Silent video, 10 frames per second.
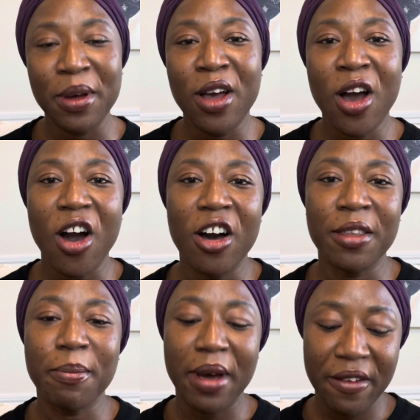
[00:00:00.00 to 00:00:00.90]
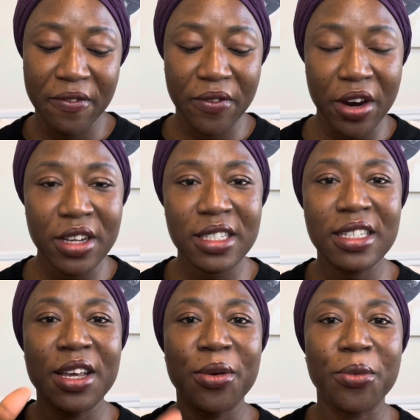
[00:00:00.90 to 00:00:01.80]
on my first
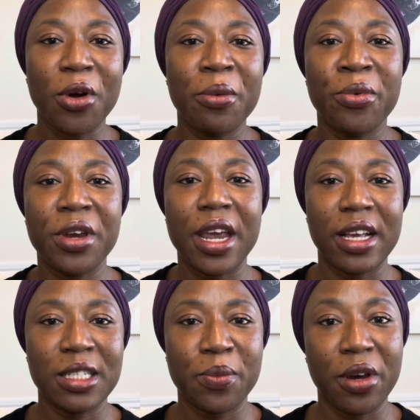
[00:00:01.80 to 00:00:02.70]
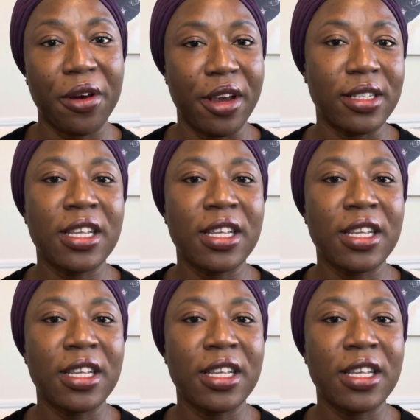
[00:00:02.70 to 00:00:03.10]
robbery experience.